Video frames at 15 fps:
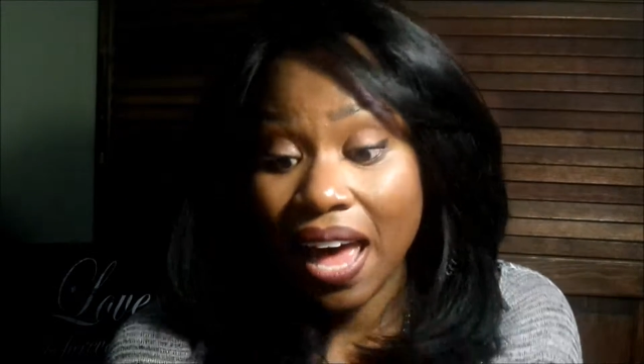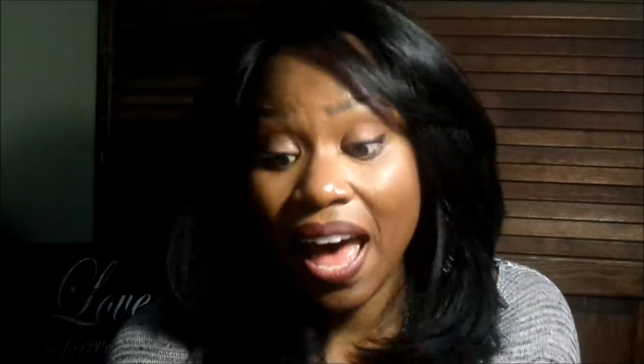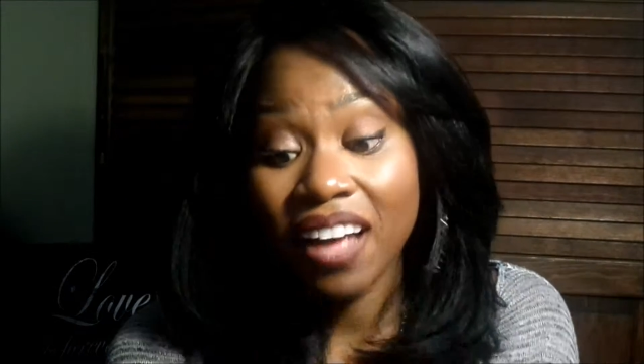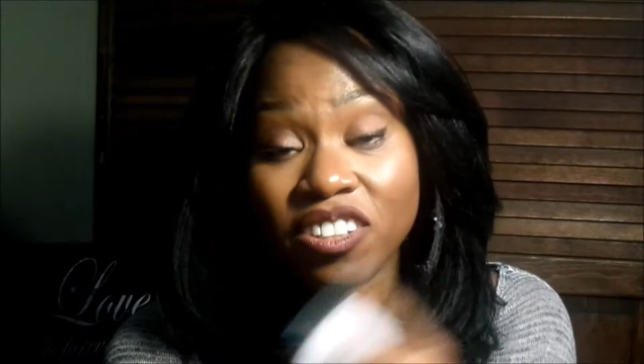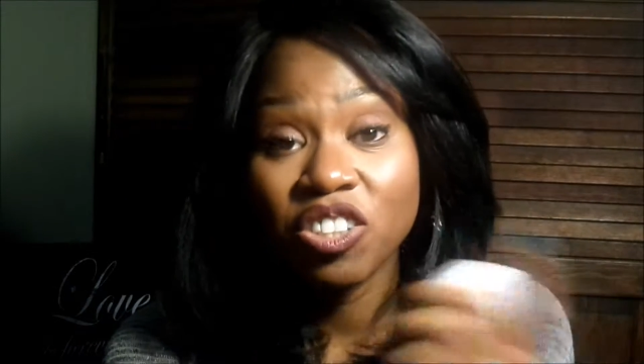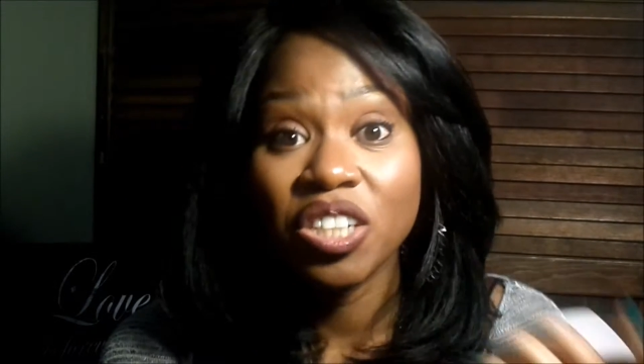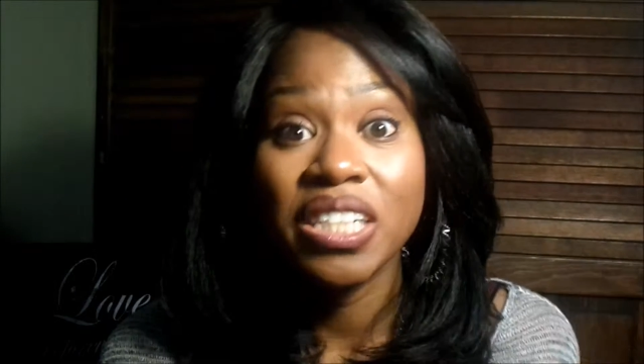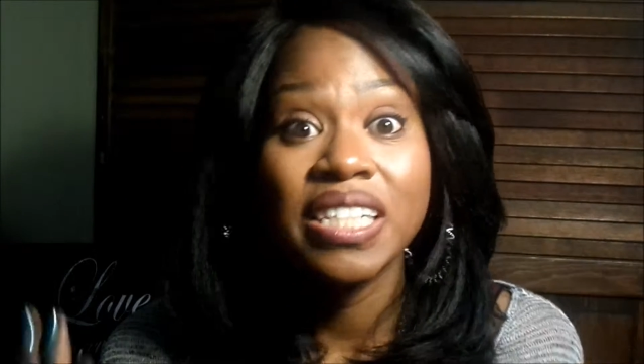
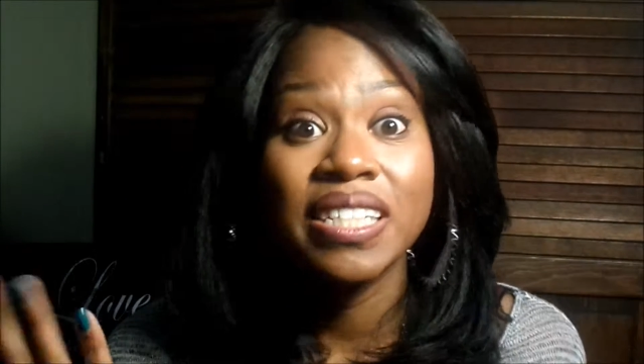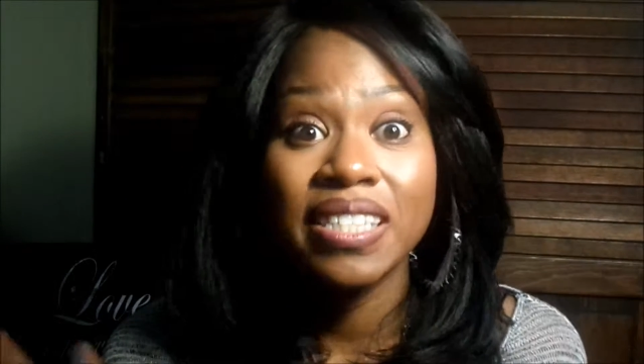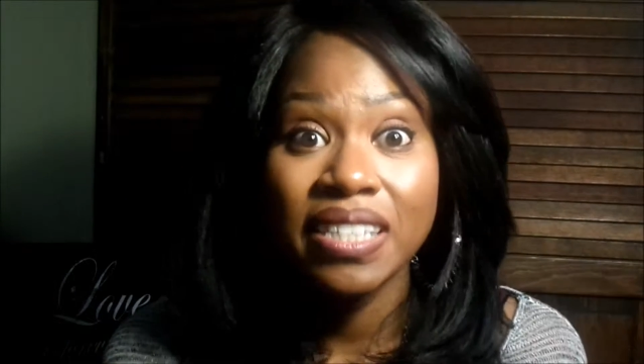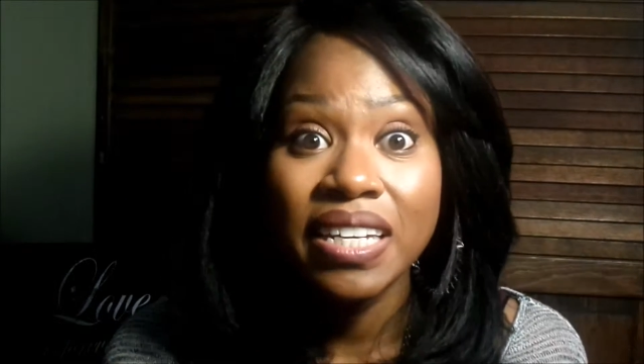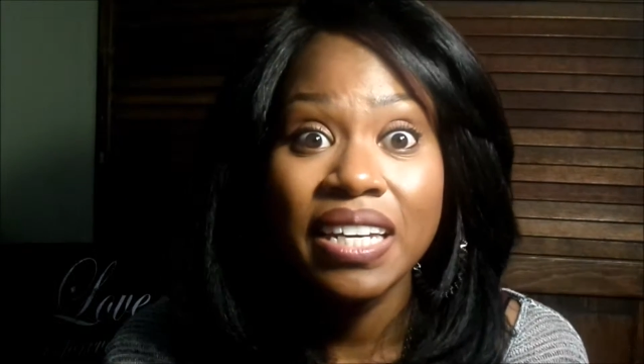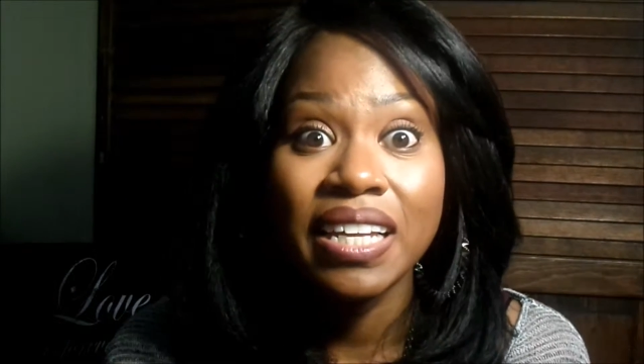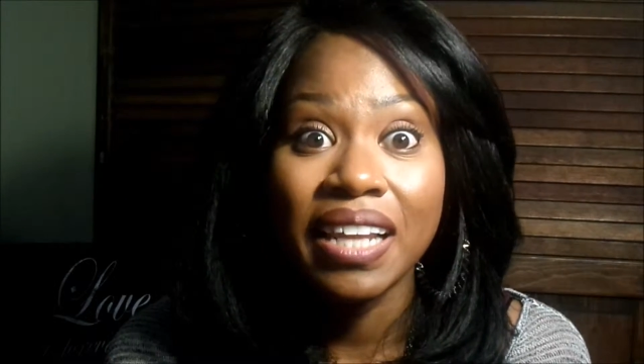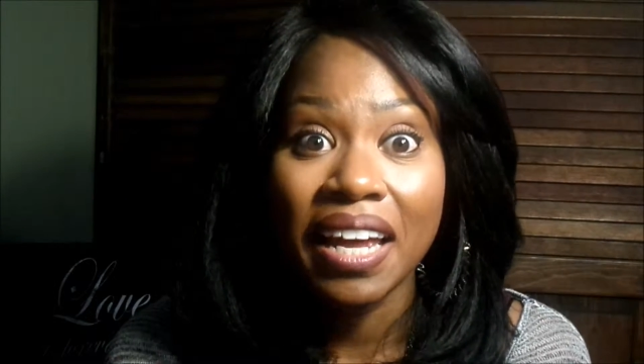actually
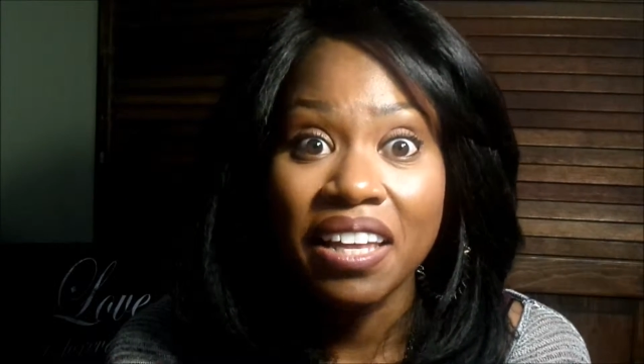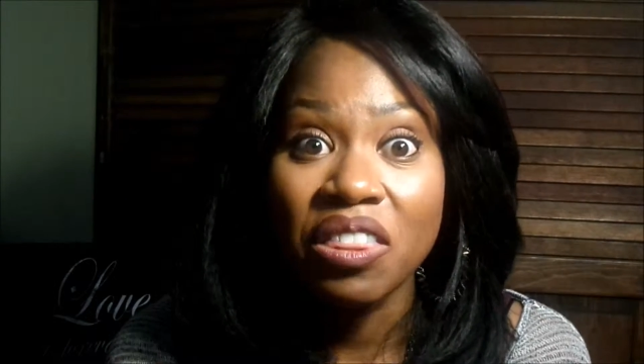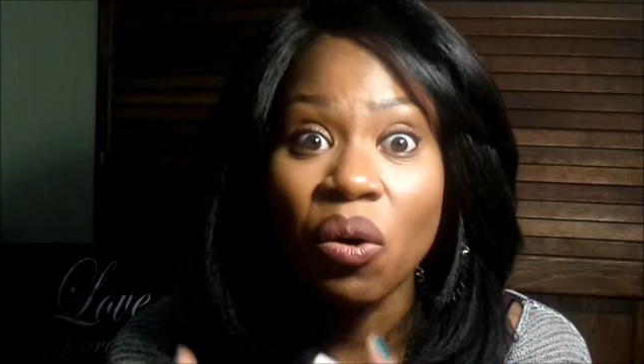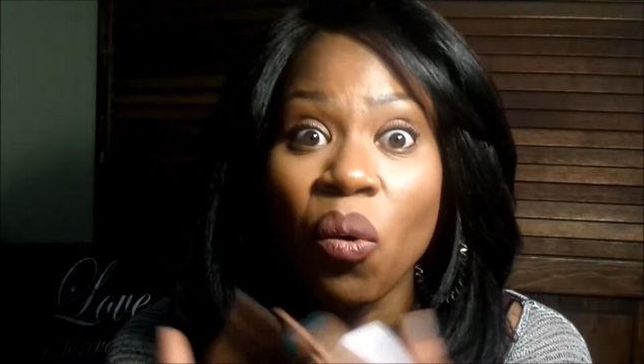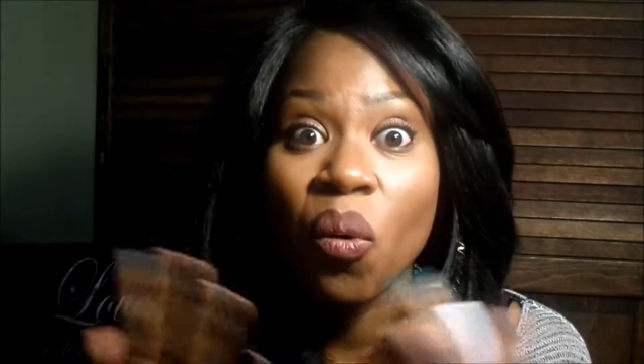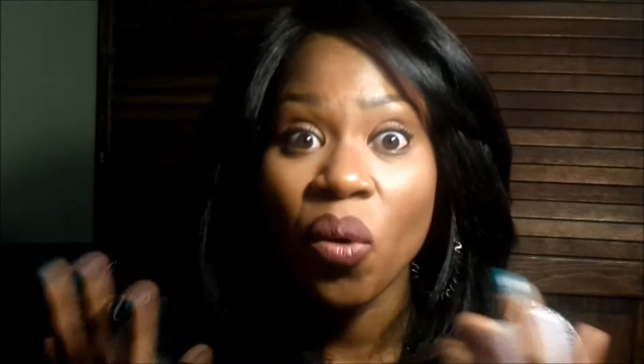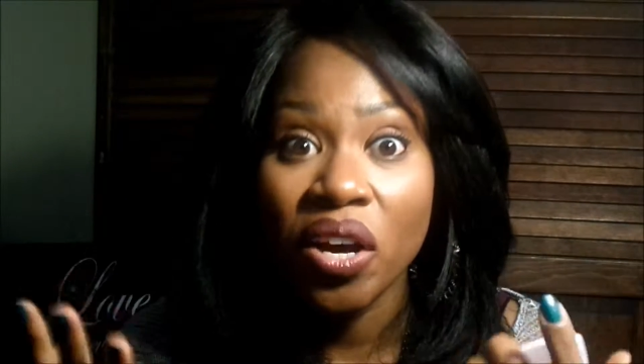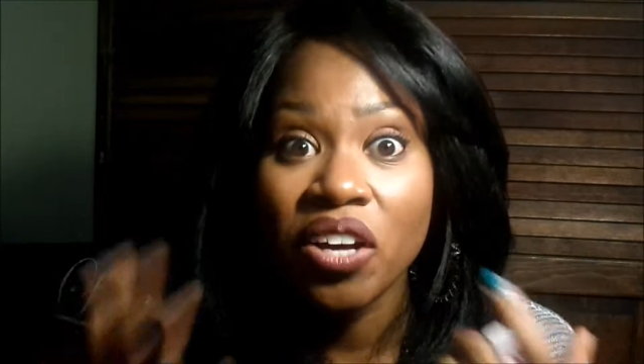see like the
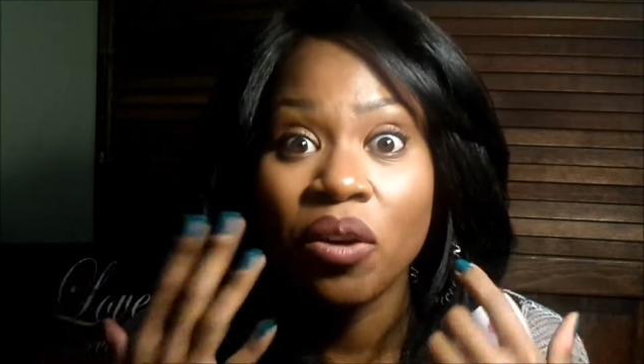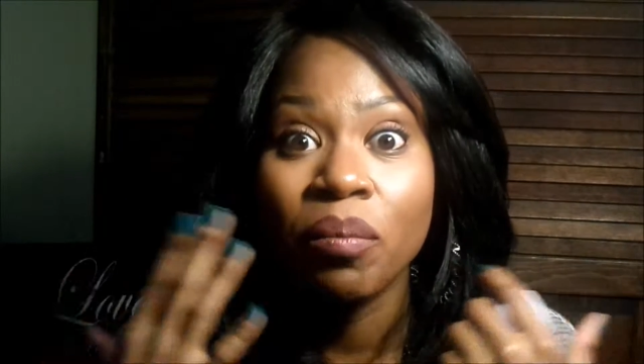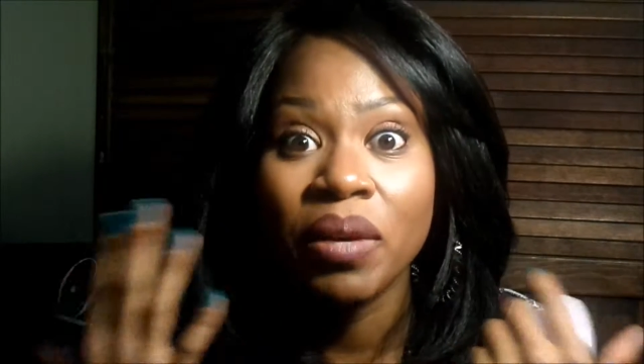oil